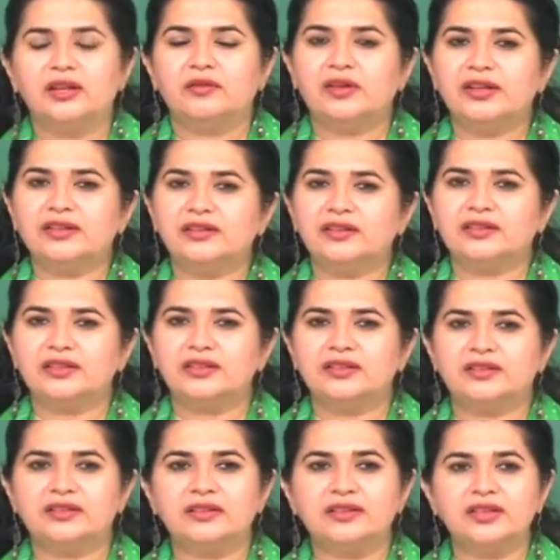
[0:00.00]
One sister is
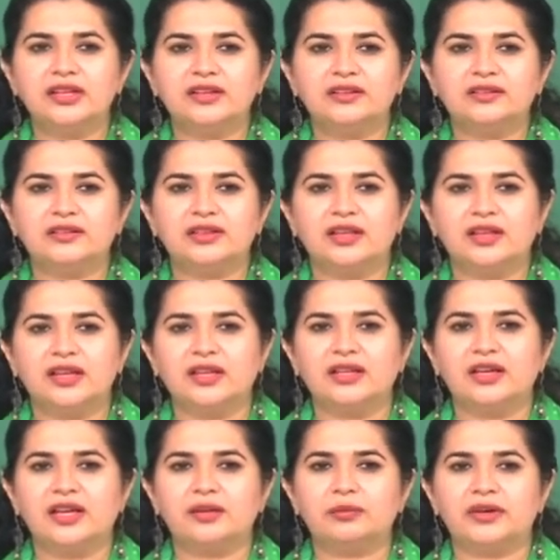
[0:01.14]
serious
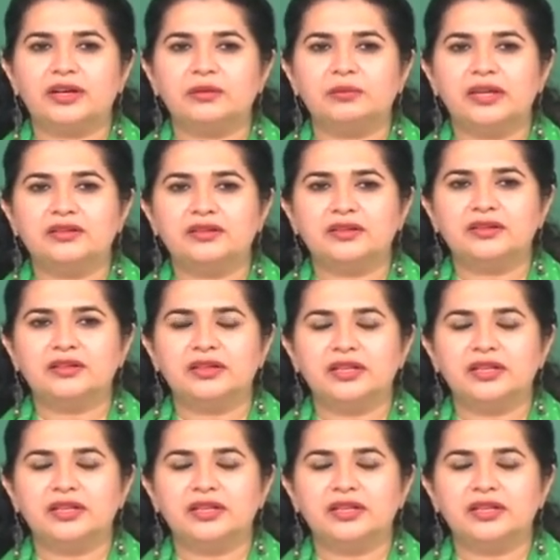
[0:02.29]
and pragmatic,